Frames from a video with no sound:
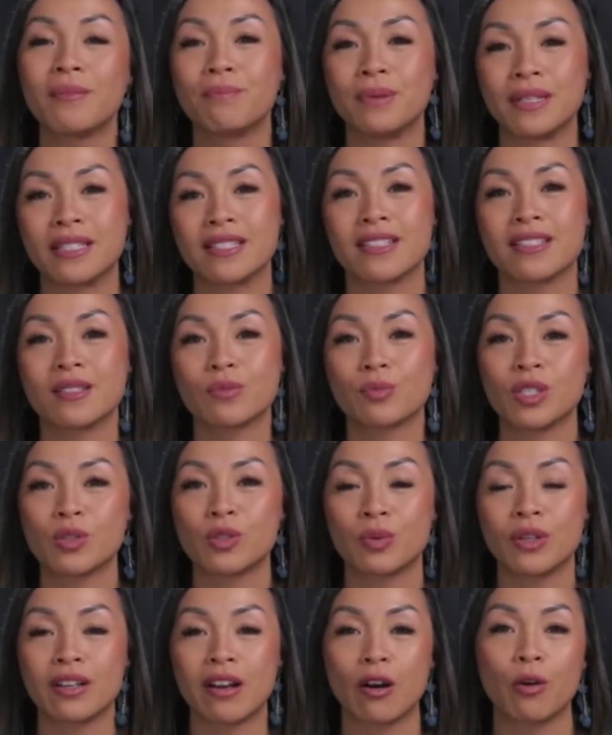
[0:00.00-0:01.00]
business
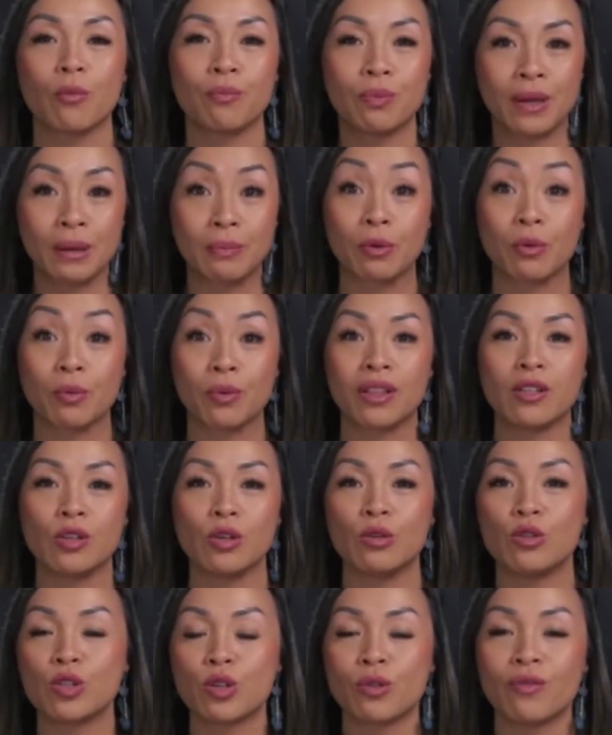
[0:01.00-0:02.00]
which we help people with
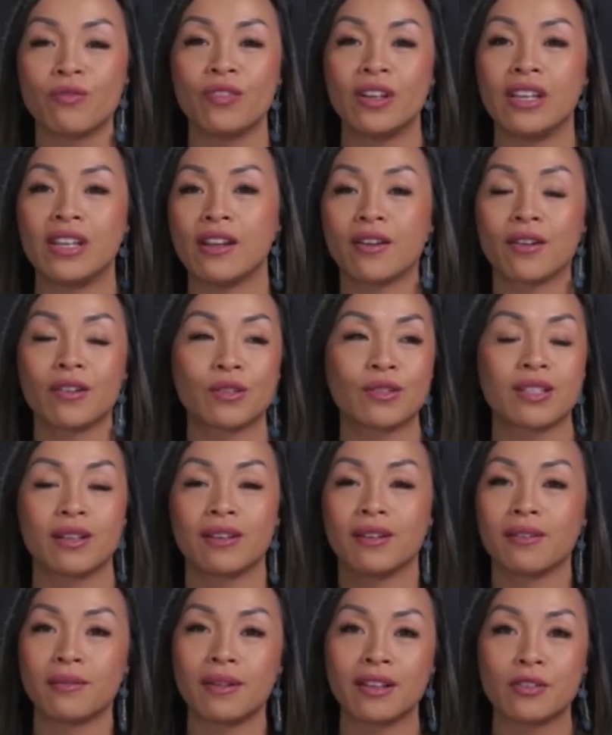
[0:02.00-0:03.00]
youtube videos
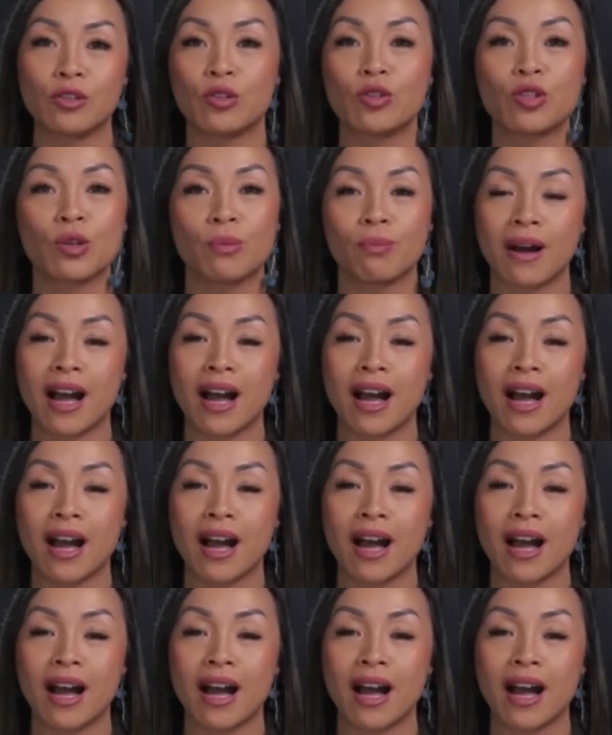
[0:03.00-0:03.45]
and youtube